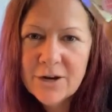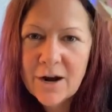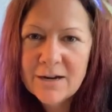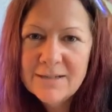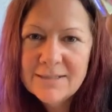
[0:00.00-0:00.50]

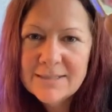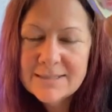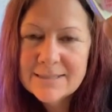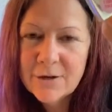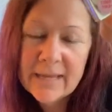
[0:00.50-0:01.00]

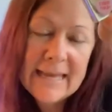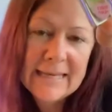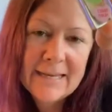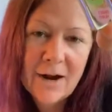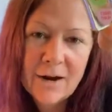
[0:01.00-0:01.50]
Hearts or
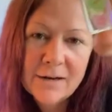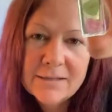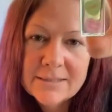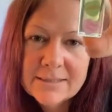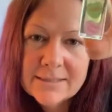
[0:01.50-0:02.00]
Candy
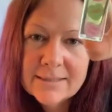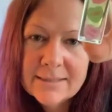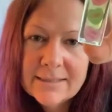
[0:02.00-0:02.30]
Hearts.